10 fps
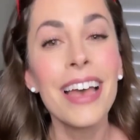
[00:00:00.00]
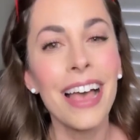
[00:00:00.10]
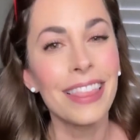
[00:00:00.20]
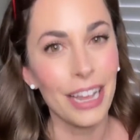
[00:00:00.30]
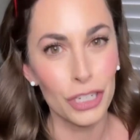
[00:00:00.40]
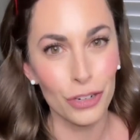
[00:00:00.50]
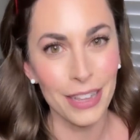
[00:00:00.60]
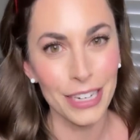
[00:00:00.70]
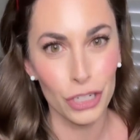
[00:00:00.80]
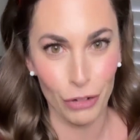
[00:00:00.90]

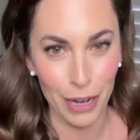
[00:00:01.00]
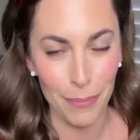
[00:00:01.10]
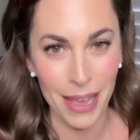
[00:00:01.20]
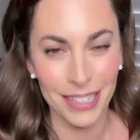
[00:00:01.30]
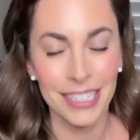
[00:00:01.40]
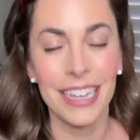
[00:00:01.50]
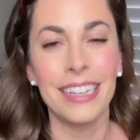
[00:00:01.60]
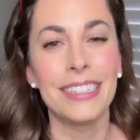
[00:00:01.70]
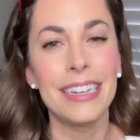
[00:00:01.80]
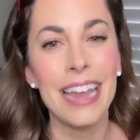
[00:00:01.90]
electrolyte drink mix. It
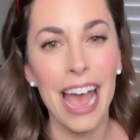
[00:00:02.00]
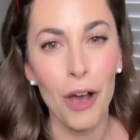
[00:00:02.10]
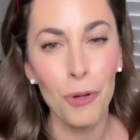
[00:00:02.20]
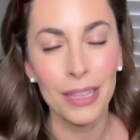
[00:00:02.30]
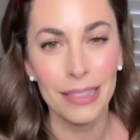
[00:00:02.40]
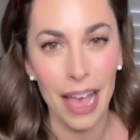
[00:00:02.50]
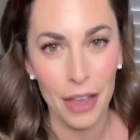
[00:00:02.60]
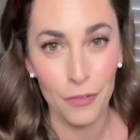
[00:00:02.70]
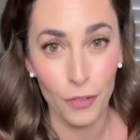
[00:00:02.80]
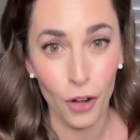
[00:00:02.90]
is now
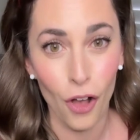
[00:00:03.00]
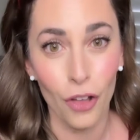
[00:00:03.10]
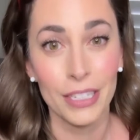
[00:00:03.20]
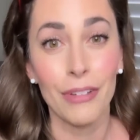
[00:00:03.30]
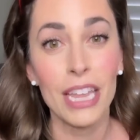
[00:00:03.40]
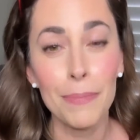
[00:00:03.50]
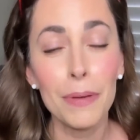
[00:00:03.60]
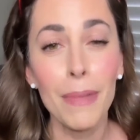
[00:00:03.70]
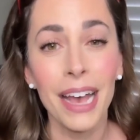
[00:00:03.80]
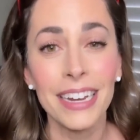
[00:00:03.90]
live for all. Now keep
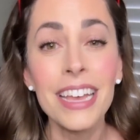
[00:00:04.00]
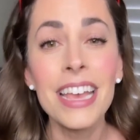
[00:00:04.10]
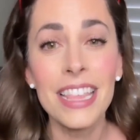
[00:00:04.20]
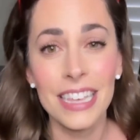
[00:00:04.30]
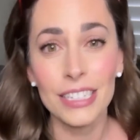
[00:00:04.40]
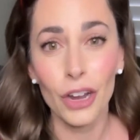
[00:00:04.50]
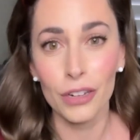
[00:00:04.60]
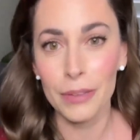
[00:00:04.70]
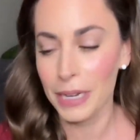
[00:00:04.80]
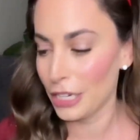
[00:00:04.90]
in mind, these are
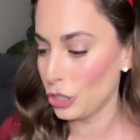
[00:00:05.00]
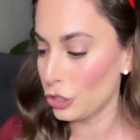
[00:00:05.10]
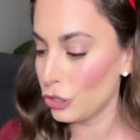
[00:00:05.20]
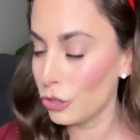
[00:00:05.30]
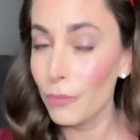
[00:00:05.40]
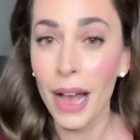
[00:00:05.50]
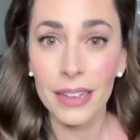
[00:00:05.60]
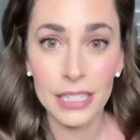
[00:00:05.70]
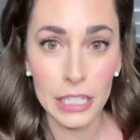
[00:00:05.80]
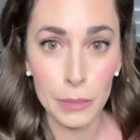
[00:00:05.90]
limited to 2
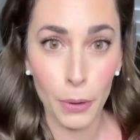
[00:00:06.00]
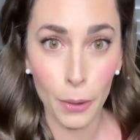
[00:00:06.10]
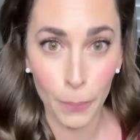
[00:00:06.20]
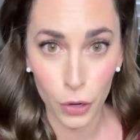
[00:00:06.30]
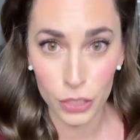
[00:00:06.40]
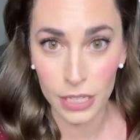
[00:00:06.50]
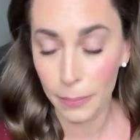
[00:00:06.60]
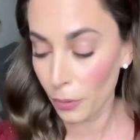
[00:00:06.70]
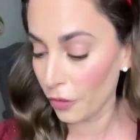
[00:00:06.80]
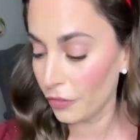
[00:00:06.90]
boxes per
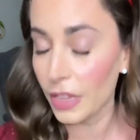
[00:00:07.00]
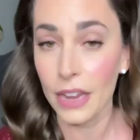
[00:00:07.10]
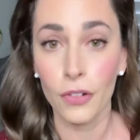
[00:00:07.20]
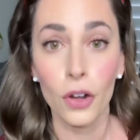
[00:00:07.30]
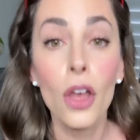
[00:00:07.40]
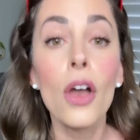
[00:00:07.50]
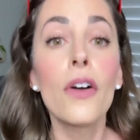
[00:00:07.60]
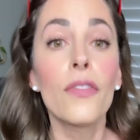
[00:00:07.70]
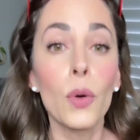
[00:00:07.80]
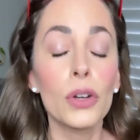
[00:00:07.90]
person, per flavor,
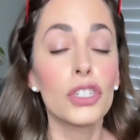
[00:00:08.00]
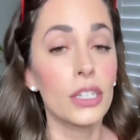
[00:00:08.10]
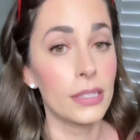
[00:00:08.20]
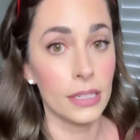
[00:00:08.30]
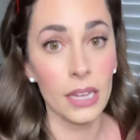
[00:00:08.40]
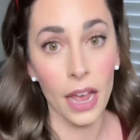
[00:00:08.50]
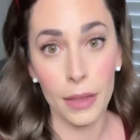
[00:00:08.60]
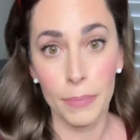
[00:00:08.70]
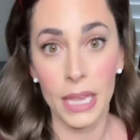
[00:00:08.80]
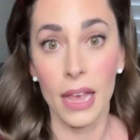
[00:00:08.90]
for just the
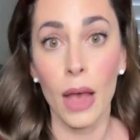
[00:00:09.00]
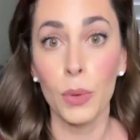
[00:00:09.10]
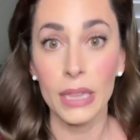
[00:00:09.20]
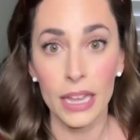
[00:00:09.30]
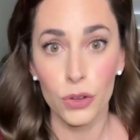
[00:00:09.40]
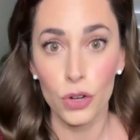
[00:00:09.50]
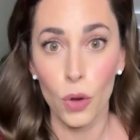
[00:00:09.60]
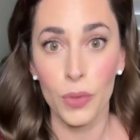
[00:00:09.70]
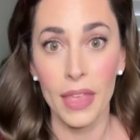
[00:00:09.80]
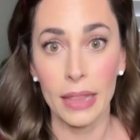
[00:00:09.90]
time being. I will let you know
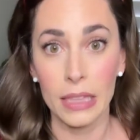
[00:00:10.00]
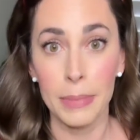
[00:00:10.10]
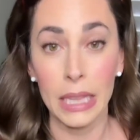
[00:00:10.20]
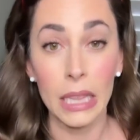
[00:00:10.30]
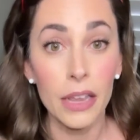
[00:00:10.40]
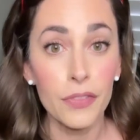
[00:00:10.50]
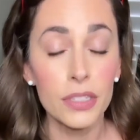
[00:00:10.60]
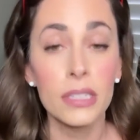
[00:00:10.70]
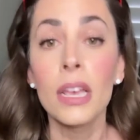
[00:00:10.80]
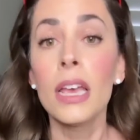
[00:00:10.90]
when that limit
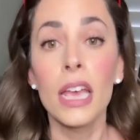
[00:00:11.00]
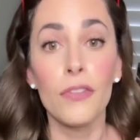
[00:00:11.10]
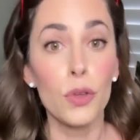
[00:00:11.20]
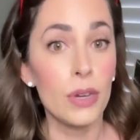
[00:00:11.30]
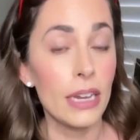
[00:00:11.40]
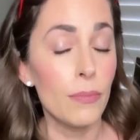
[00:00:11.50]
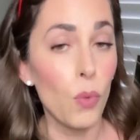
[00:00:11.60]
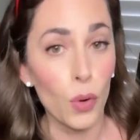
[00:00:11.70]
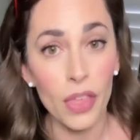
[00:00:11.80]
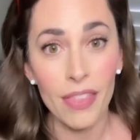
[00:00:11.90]
lifts. If you need
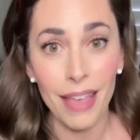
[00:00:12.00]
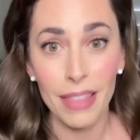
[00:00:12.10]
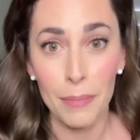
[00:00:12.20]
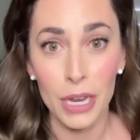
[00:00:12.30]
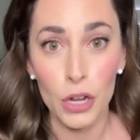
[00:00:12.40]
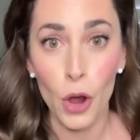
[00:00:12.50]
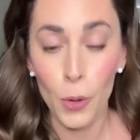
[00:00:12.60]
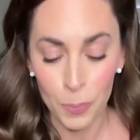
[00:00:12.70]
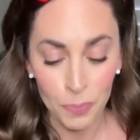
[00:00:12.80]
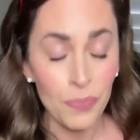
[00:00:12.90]
more than that, let me
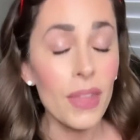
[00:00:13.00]
know.